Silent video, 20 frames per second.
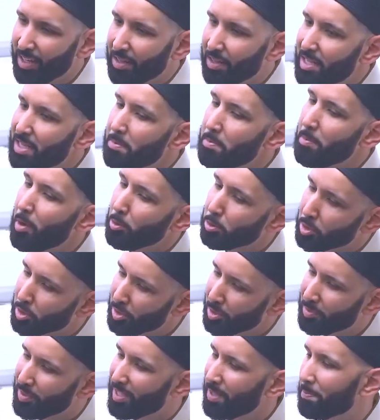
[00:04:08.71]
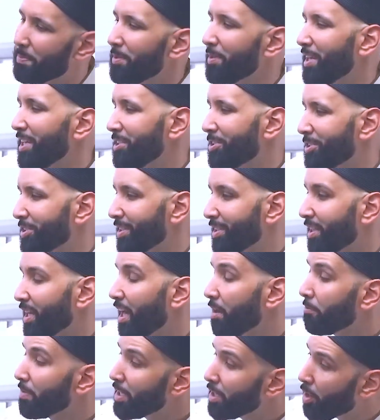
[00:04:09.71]
The emotional manipulation.
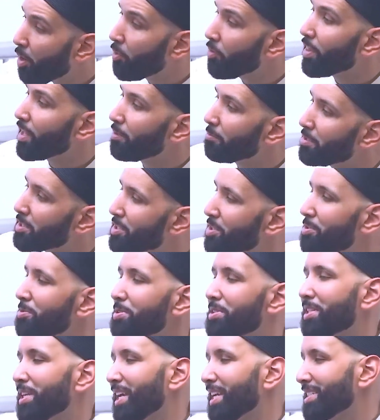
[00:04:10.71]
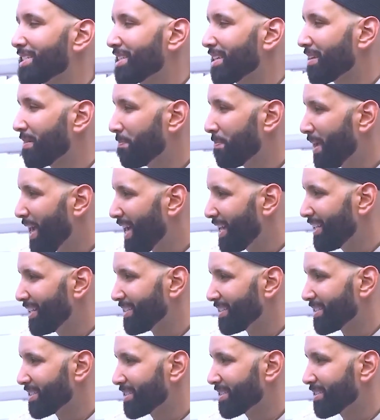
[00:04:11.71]
And we know that it was used against the
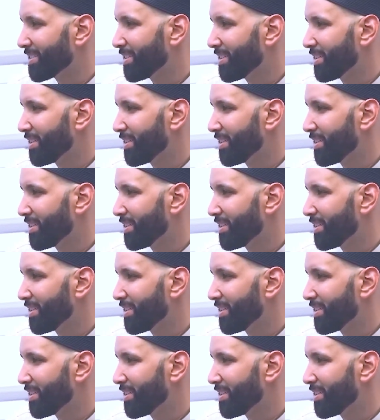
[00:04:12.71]
companions.